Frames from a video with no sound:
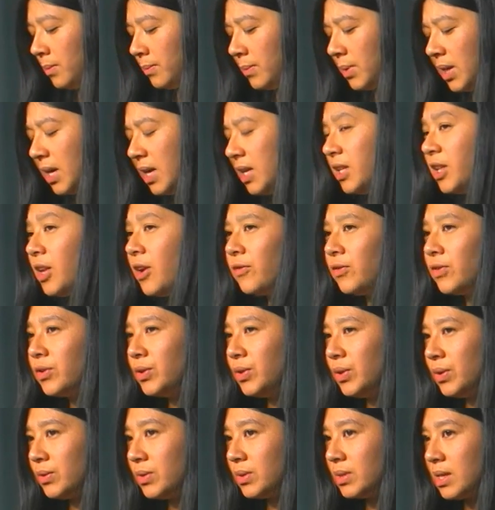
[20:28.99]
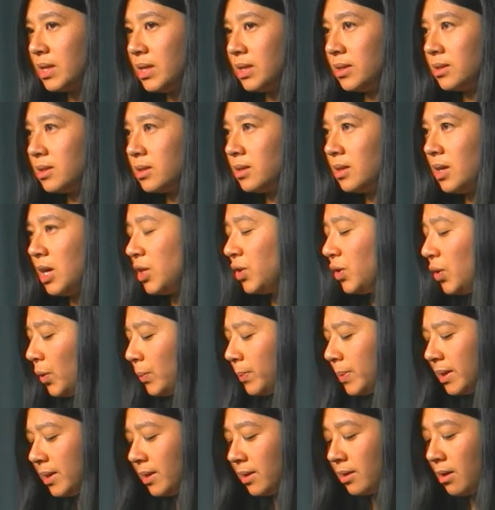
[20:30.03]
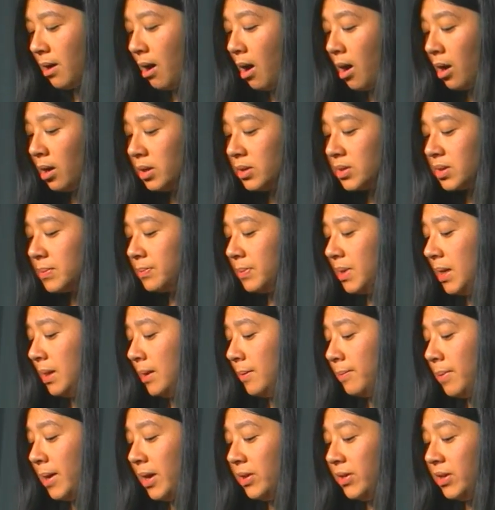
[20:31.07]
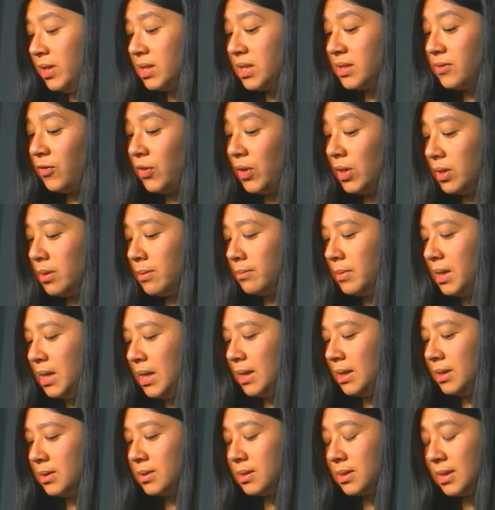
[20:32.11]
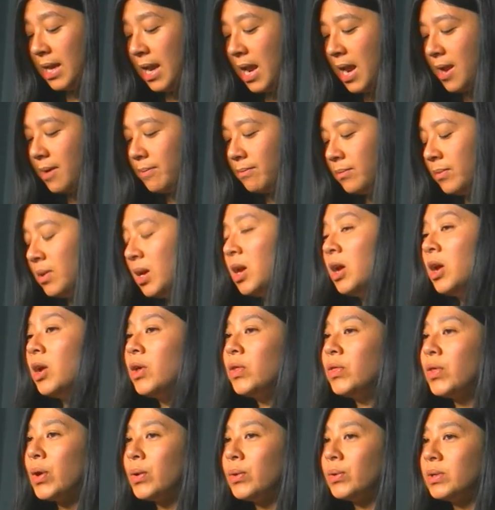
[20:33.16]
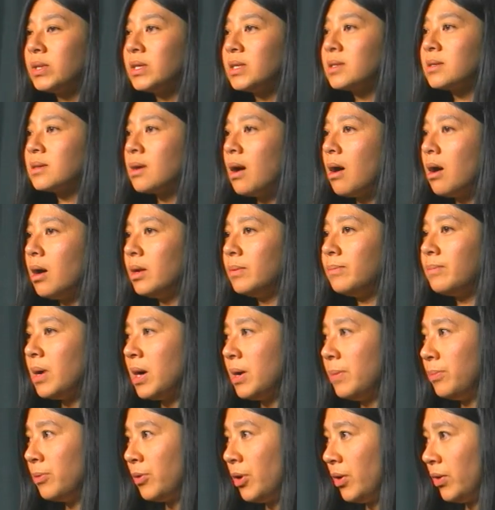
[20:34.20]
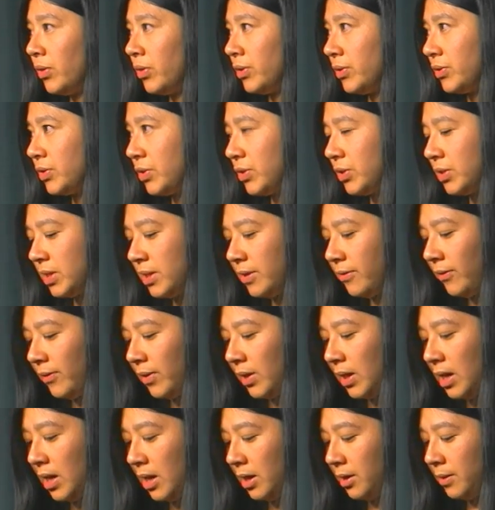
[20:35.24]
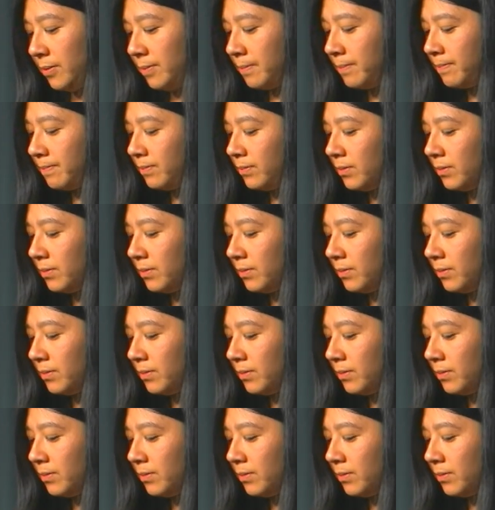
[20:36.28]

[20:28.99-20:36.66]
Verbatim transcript: but I never use it, and nobody calls me by this Vietnamese name, though it is on my birth certificate